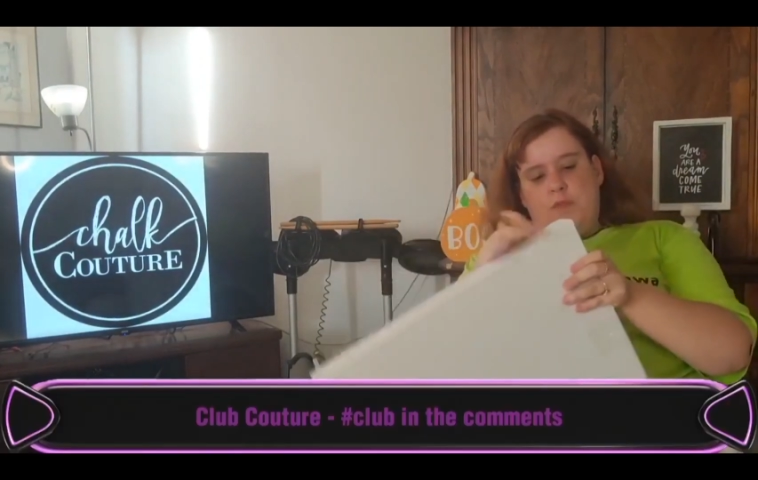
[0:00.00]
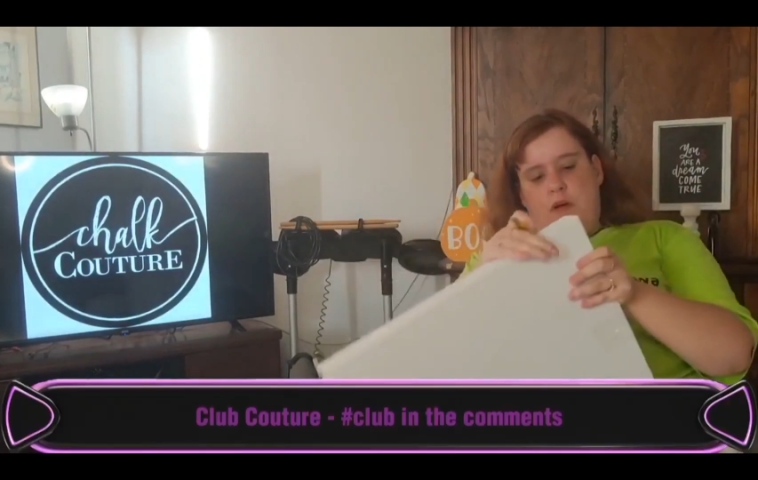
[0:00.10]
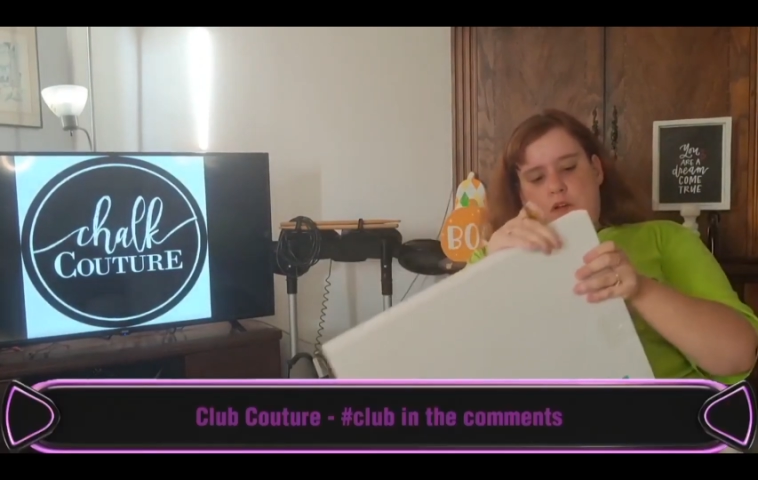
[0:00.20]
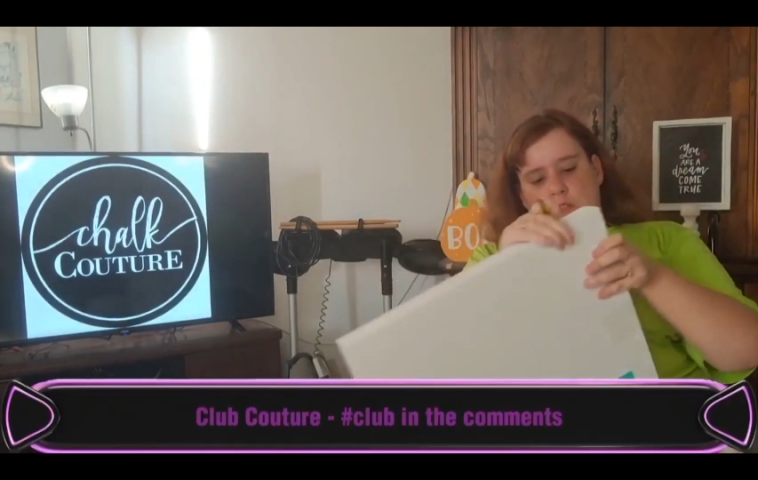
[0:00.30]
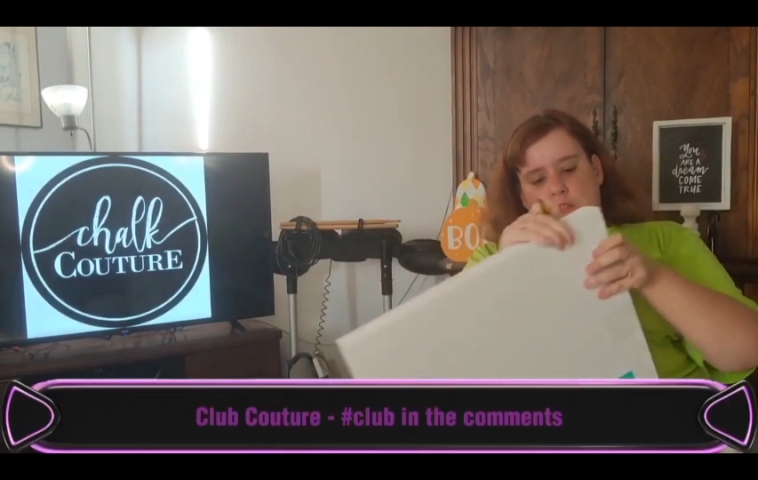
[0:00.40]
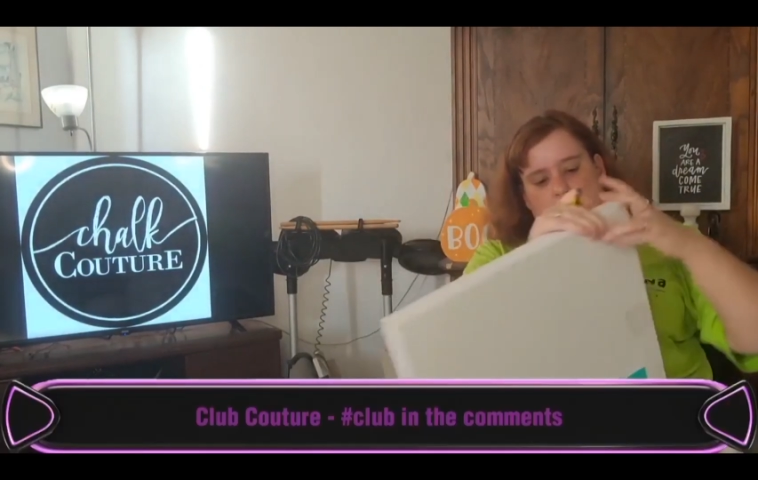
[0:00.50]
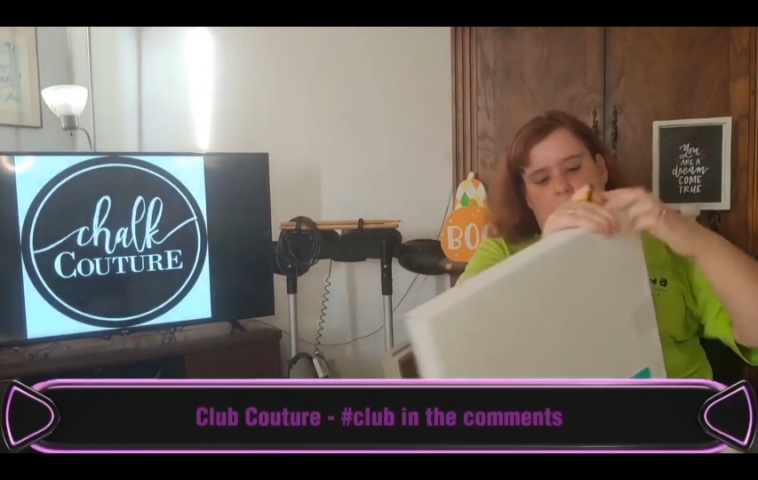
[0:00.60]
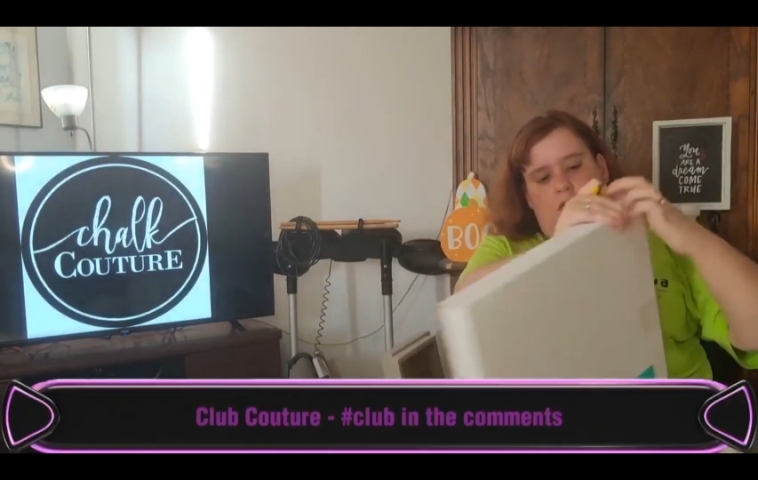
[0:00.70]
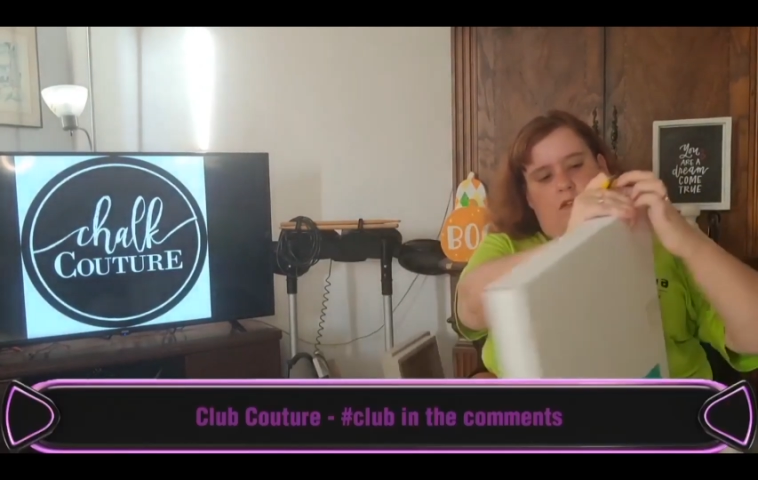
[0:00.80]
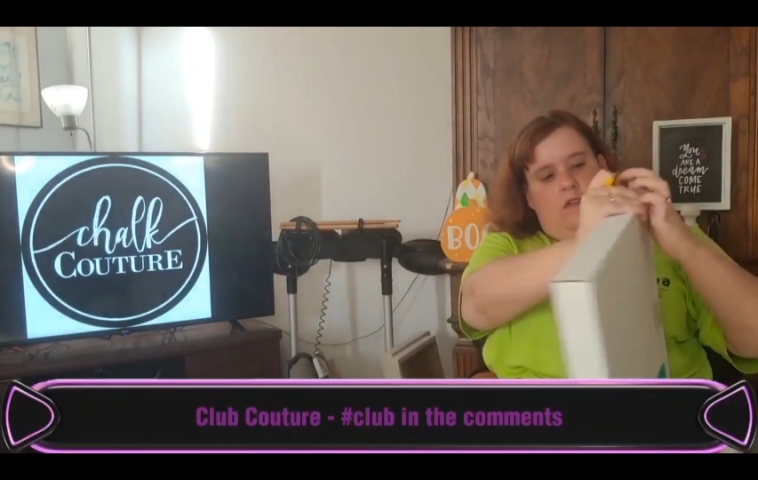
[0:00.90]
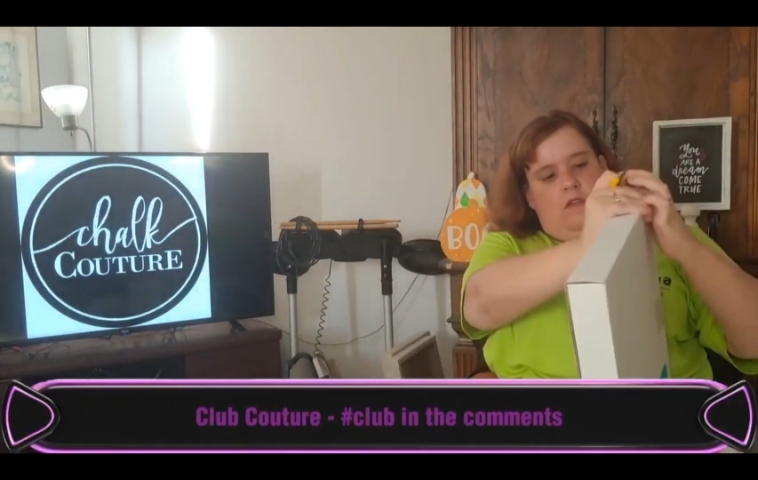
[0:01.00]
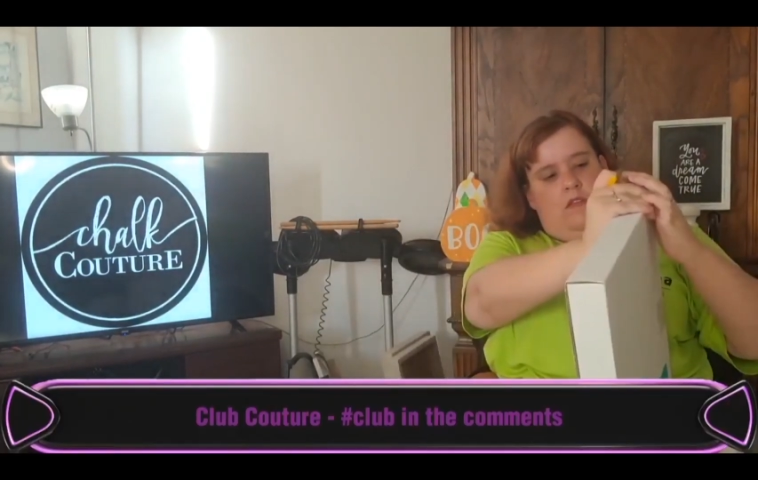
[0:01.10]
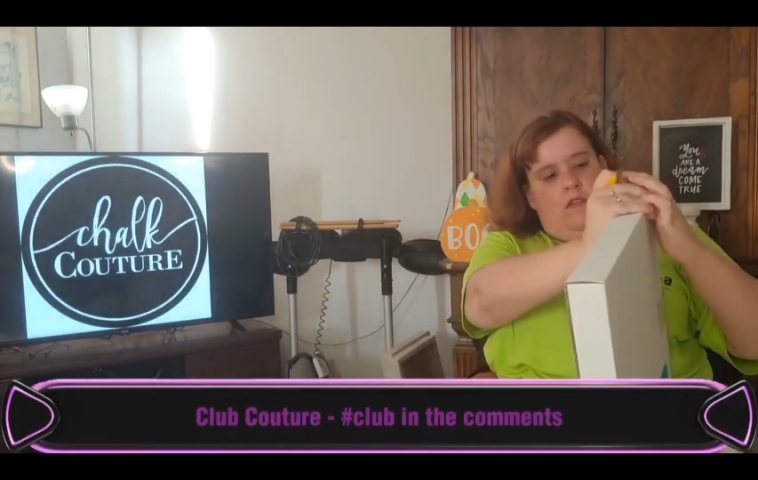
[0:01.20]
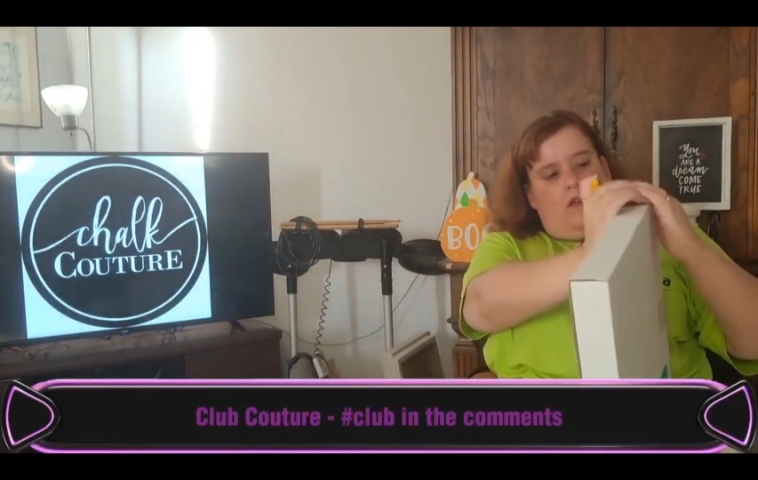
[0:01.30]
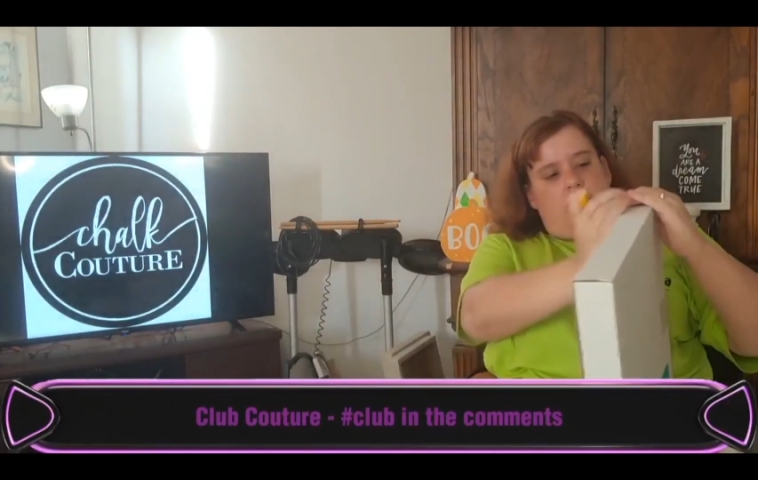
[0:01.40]
box
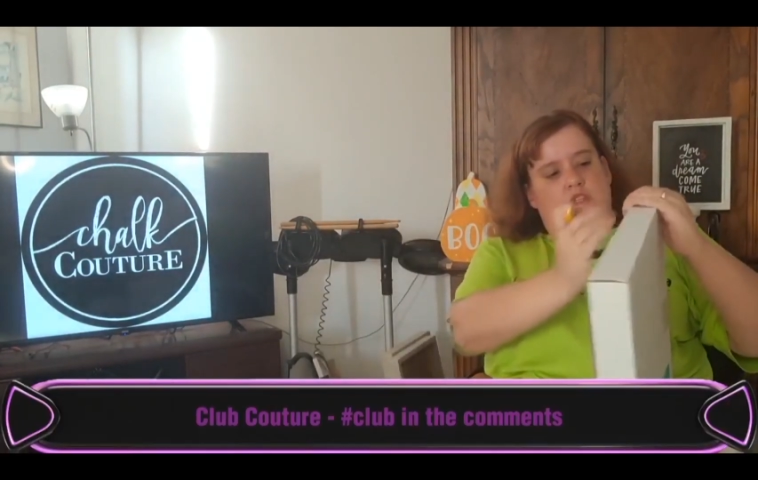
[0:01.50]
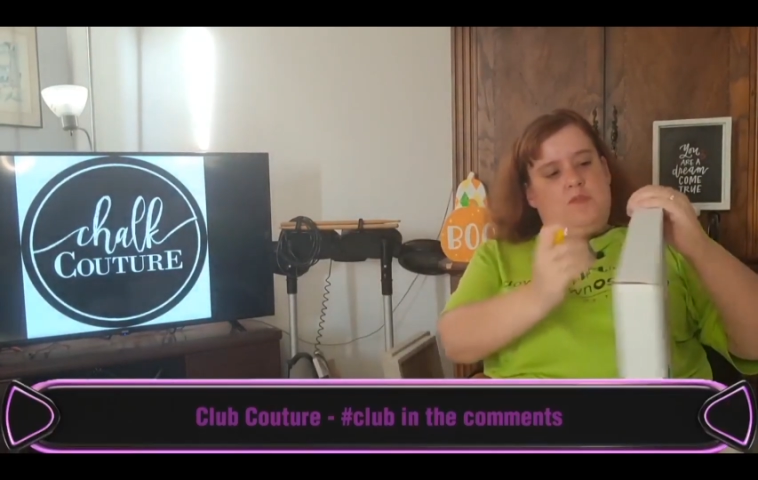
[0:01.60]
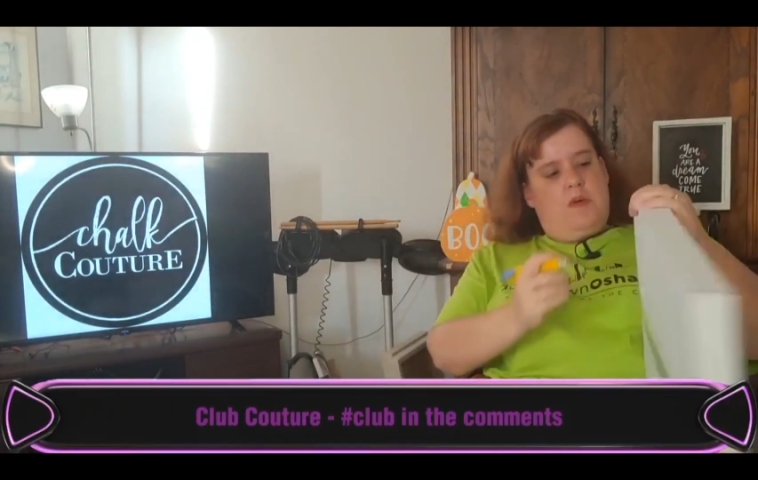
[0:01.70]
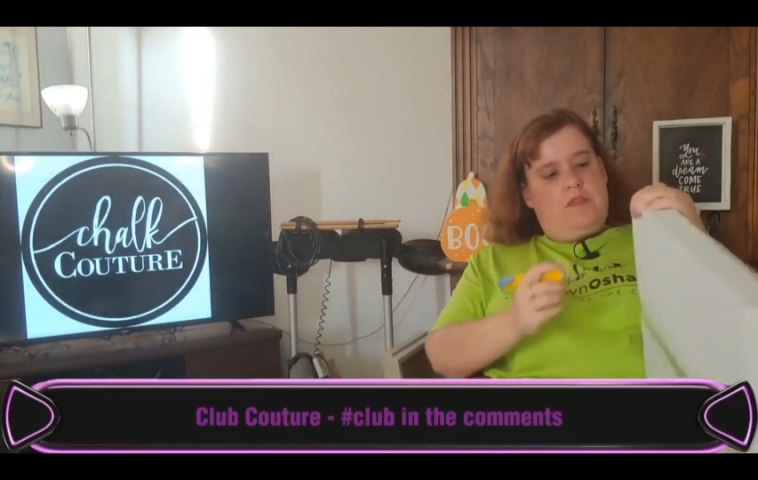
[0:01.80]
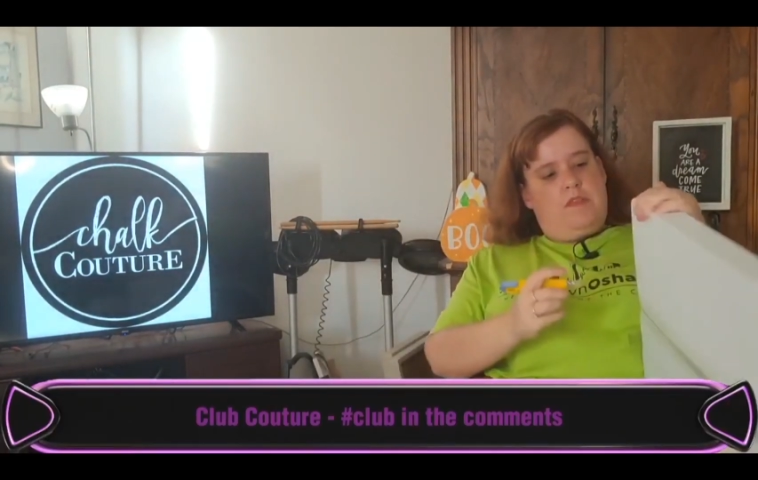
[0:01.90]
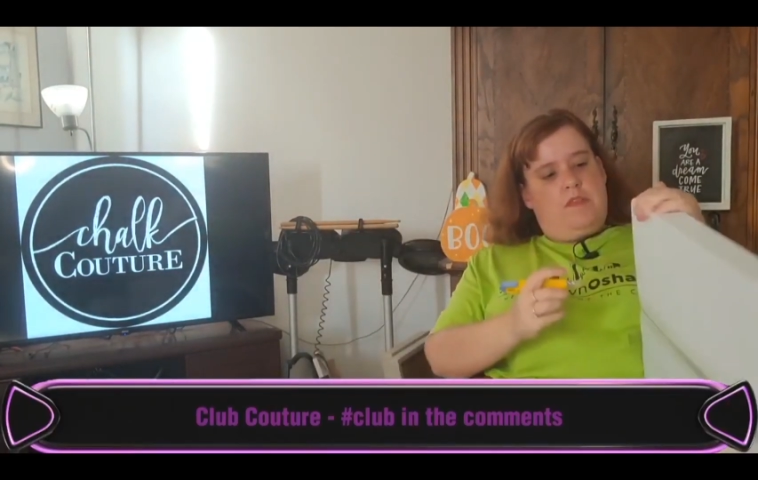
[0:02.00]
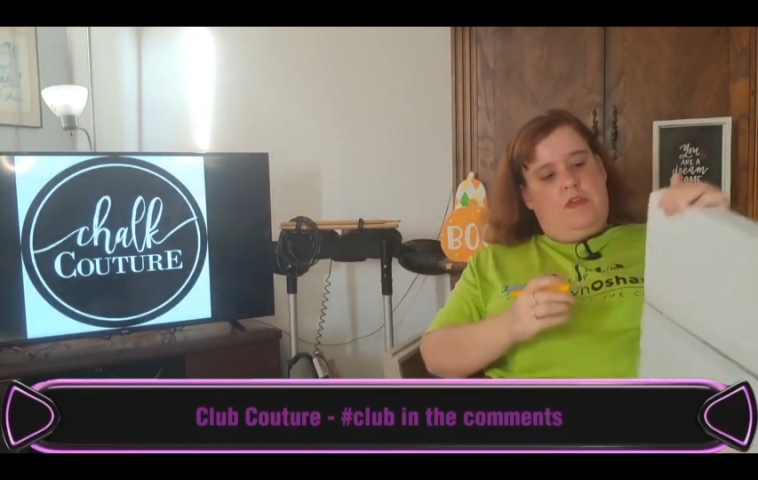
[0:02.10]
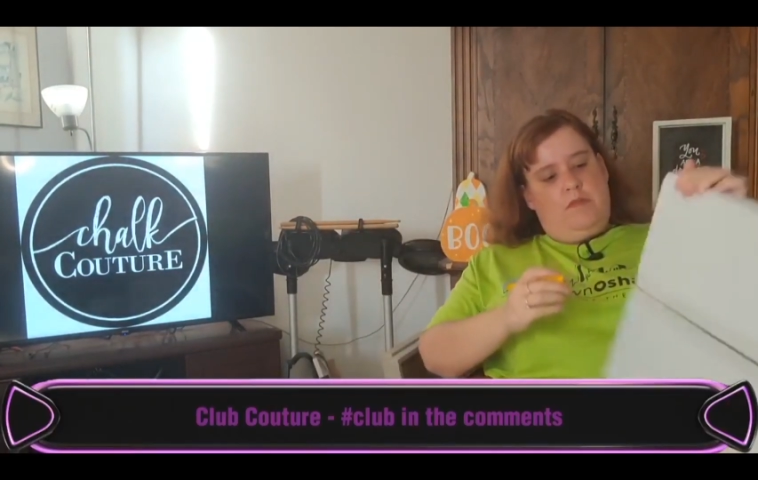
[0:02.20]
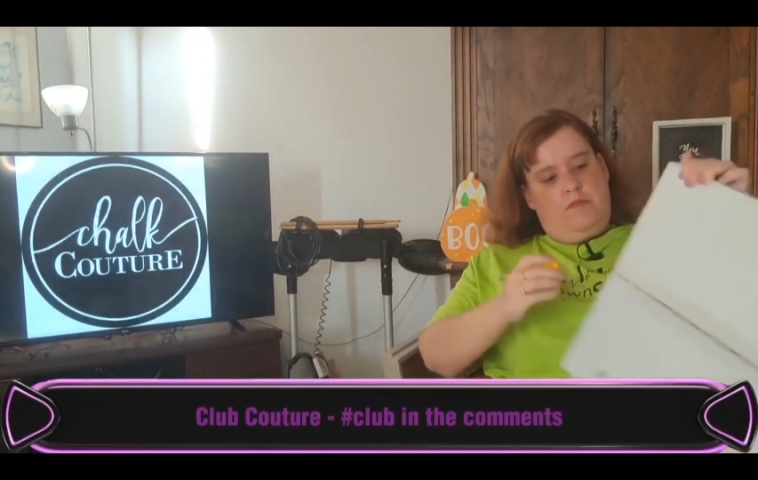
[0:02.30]
that comes to you monthly,